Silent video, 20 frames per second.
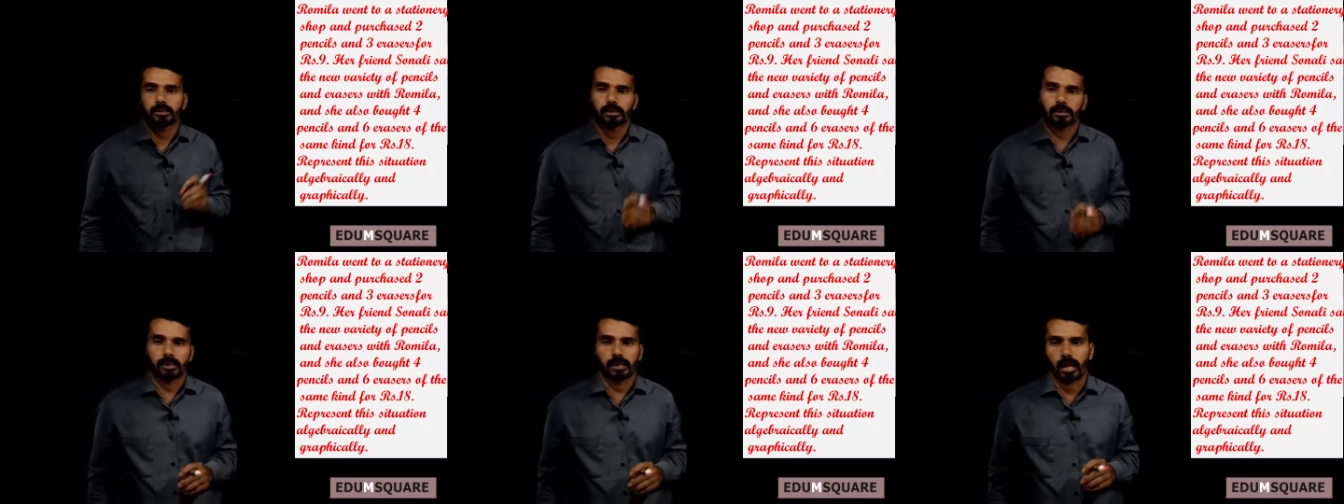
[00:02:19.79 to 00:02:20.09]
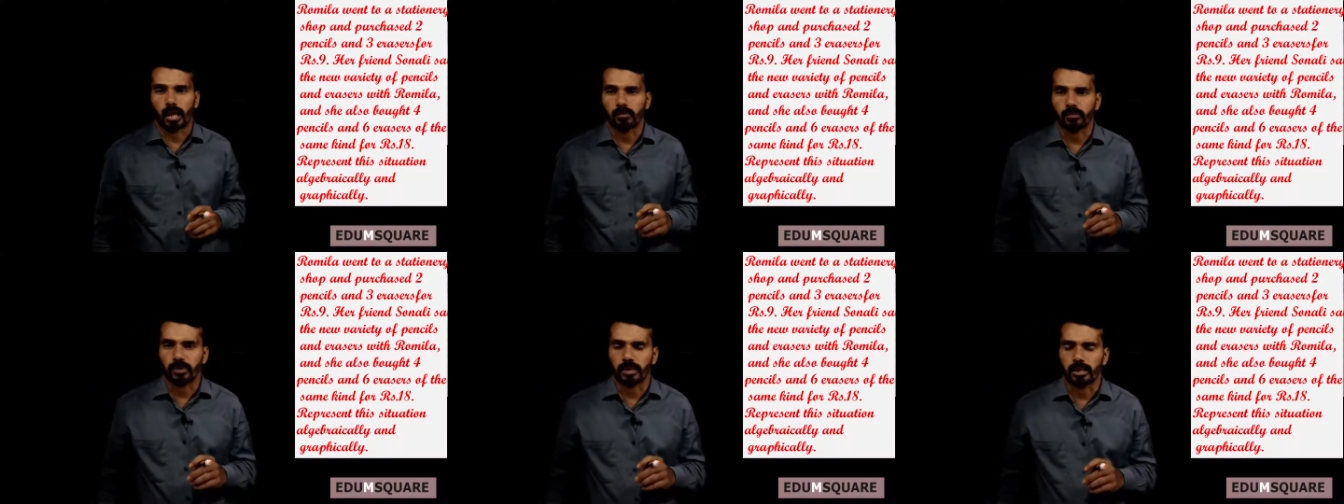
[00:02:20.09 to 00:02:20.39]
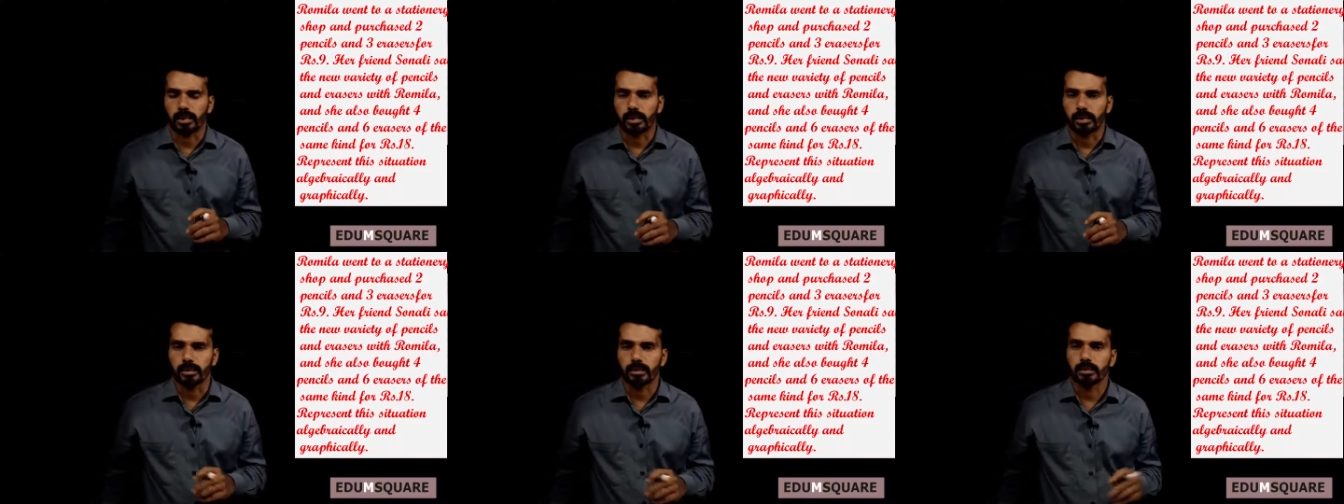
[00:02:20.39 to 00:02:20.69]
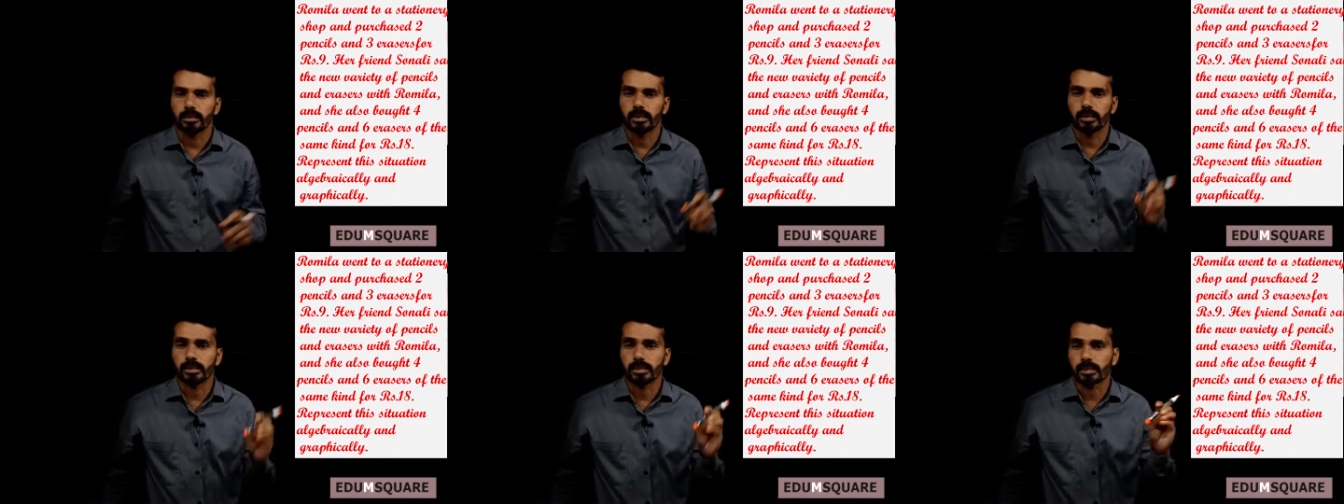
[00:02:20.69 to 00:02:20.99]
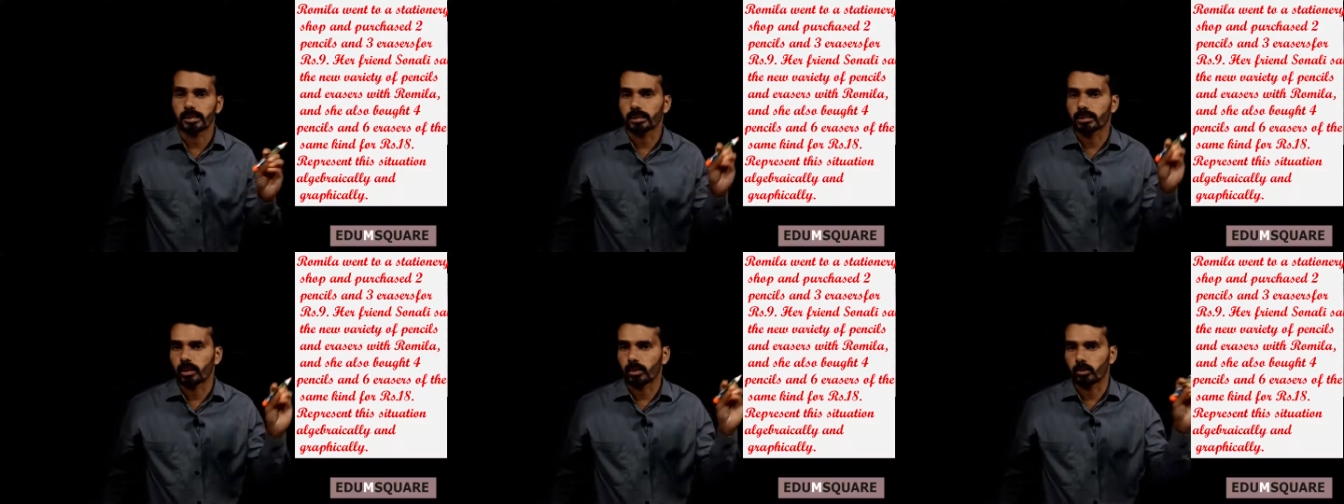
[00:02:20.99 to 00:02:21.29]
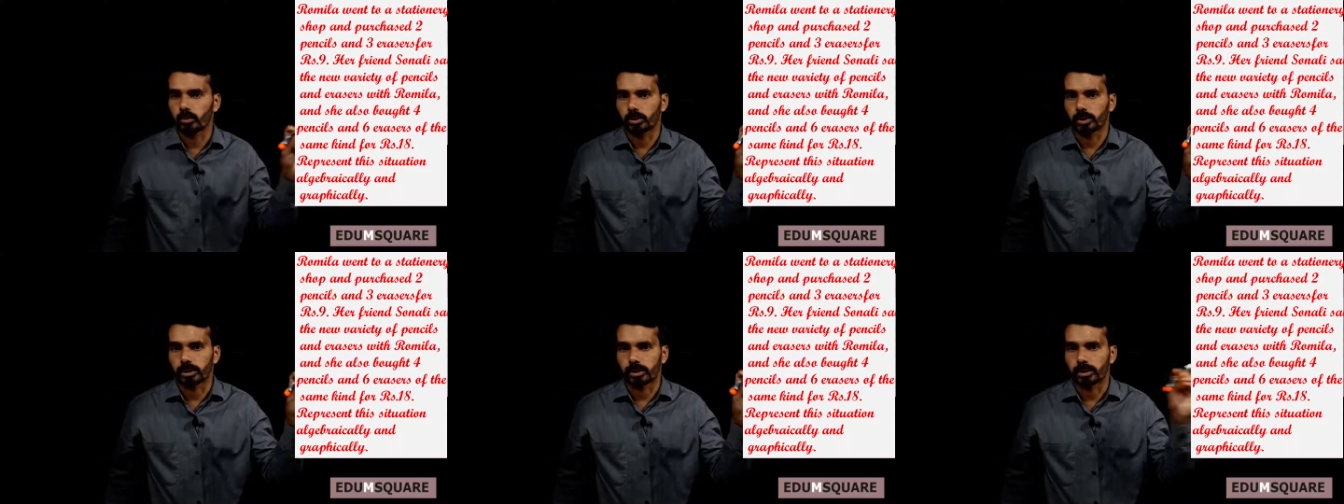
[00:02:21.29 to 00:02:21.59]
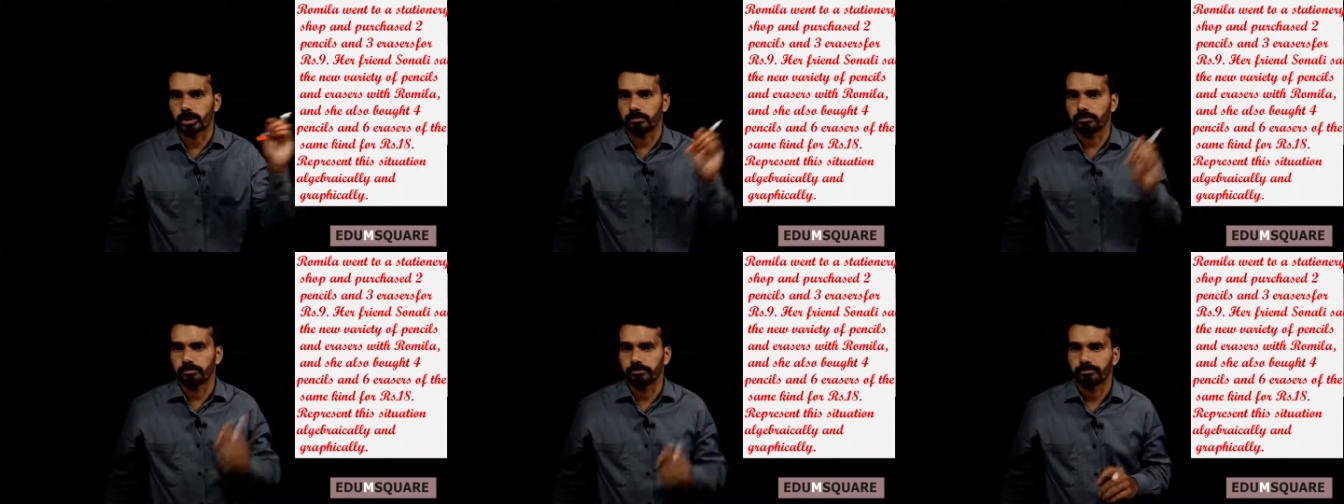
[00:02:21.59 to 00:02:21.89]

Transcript: graphically. This is the question.